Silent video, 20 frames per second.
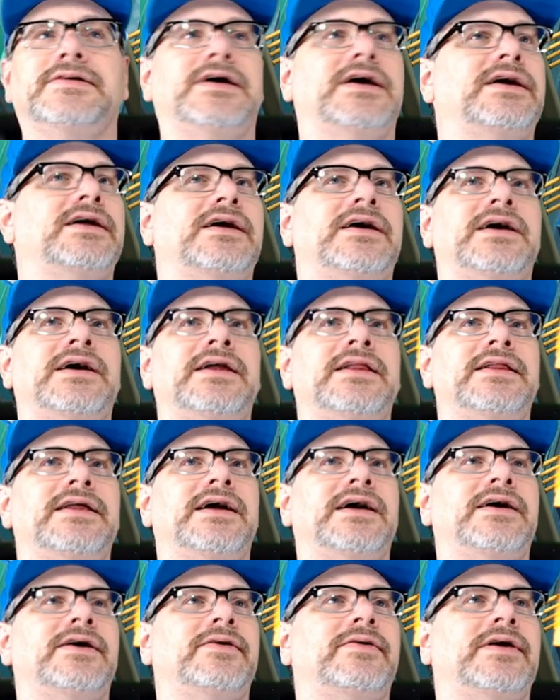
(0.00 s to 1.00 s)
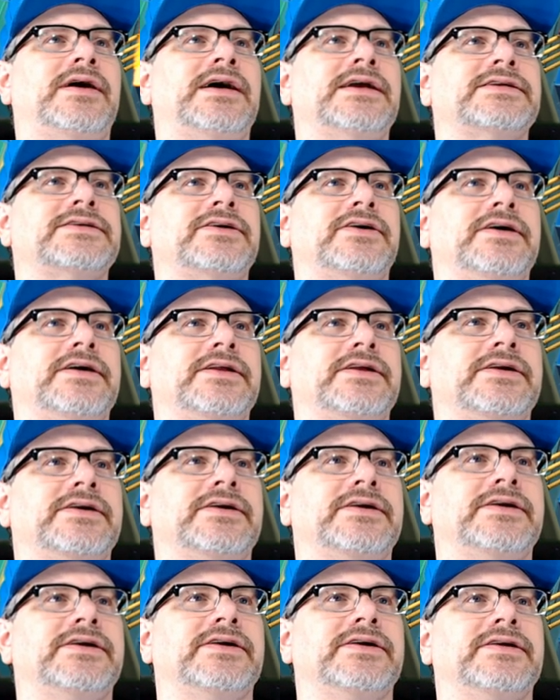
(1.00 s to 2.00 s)
I'll, I'll, I'll watch. Go ahead,
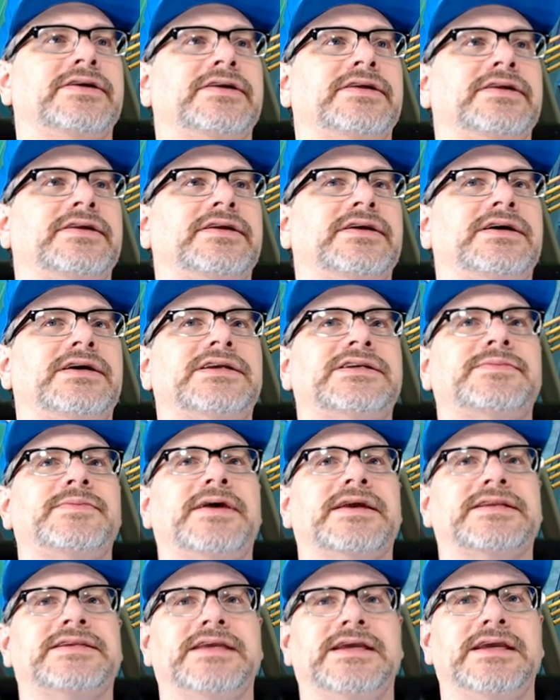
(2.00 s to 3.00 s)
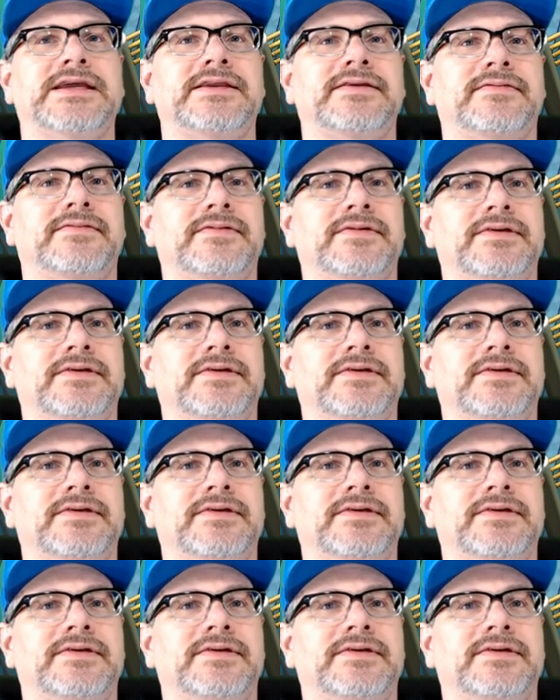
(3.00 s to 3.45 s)
here, here. I'll spectate.